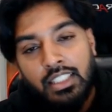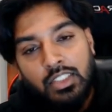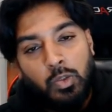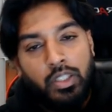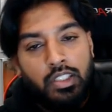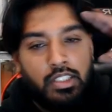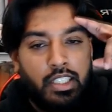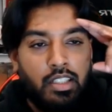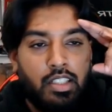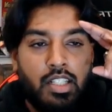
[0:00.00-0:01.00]
Stranger
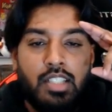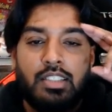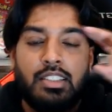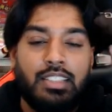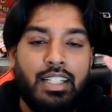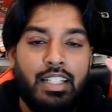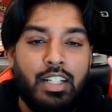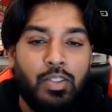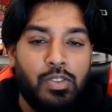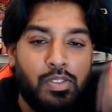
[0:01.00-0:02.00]
Sin, signing out.